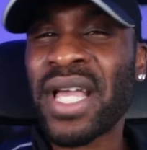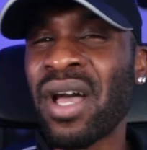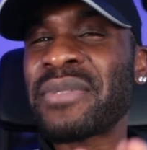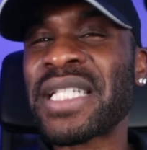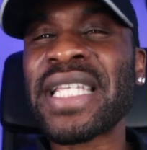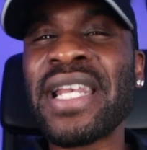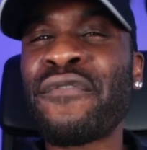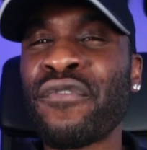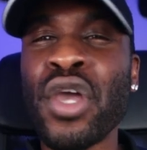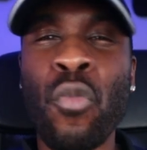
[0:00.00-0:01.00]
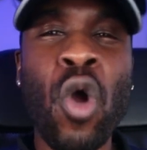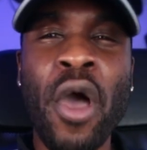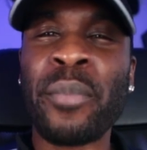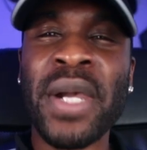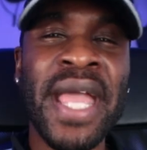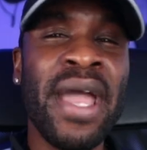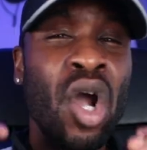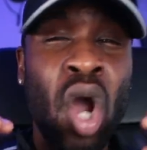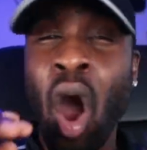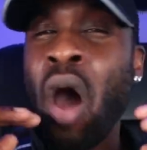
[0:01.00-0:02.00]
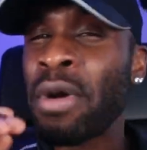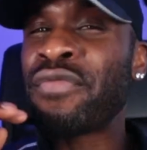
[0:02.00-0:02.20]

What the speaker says: it comes to delivery and wordplay, Karma